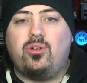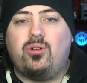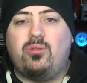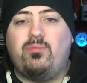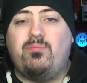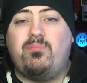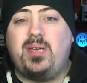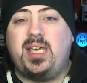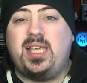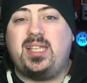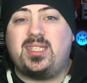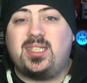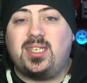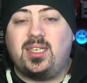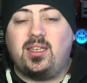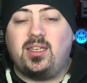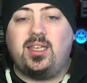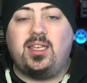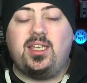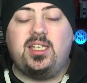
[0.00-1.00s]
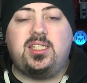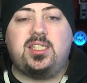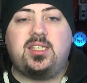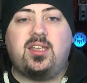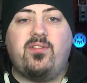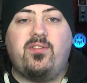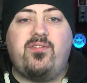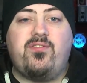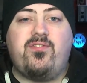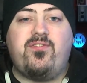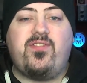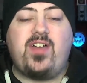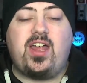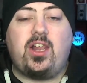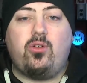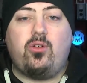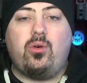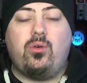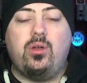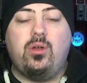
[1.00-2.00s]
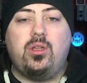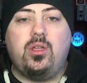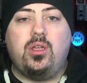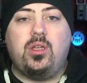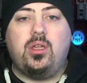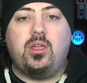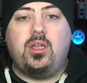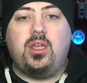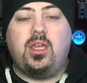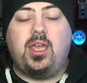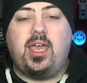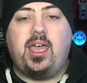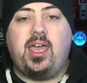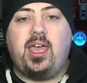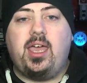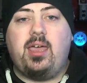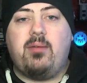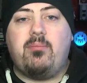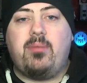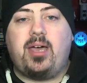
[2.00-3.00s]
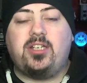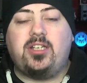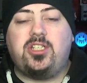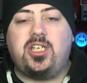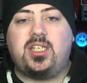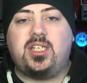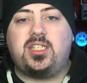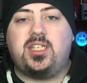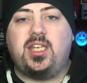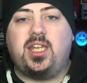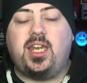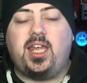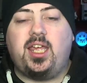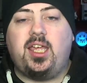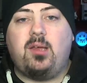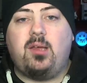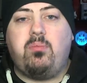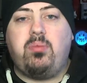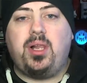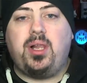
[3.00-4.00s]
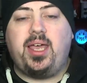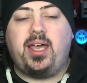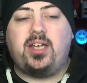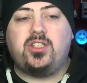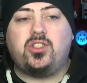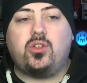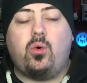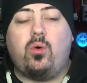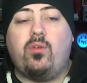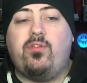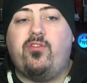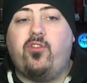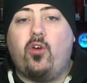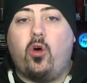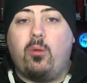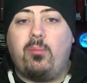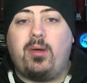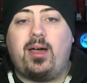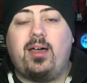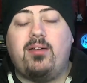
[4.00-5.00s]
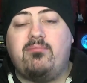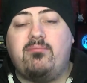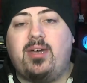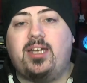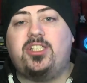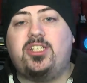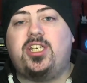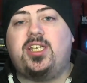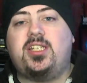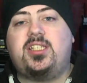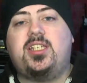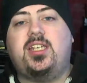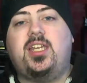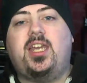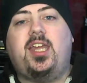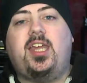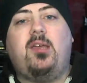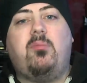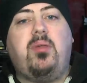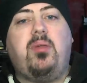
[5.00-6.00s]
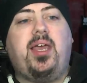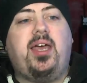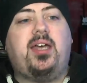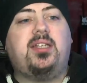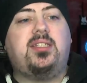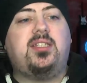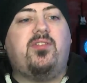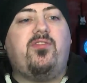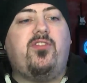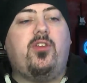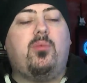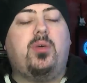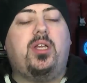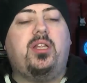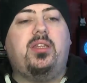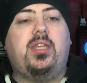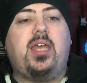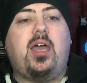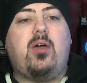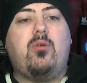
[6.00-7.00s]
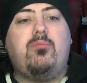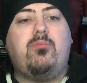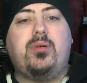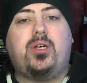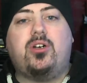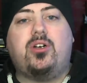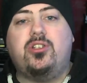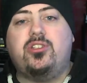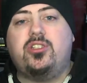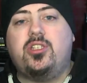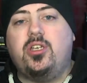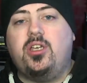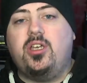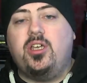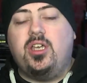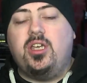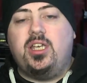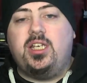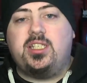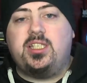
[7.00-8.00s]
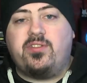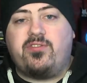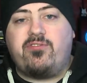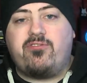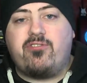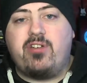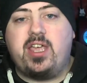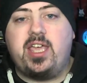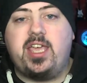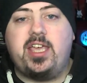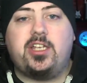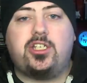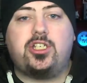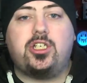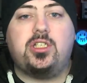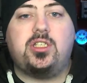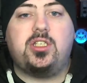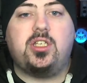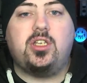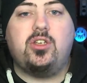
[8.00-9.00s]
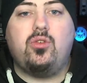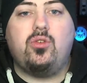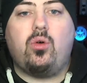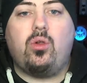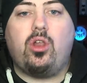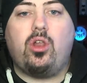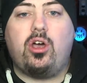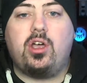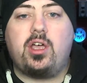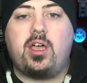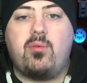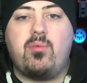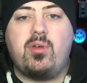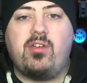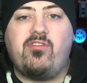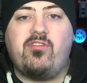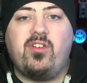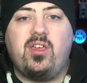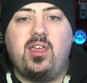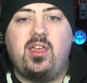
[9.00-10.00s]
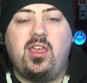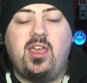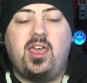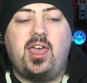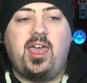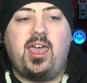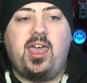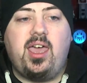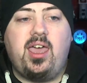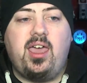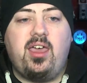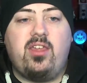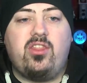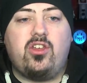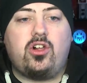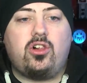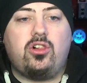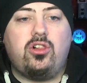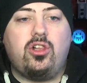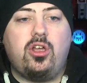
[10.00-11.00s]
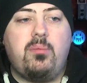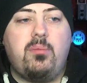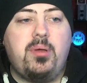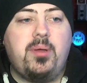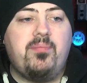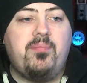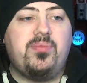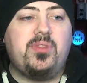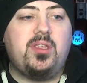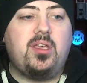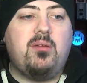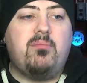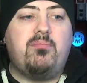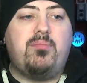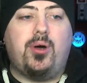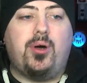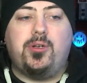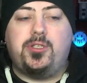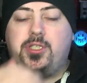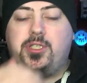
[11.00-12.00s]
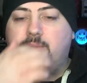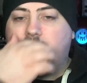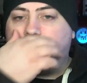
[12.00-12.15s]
beat his fellow Manchester United players, or former Manchester United players, if you will, now because he's a free agent and no longer with the club. But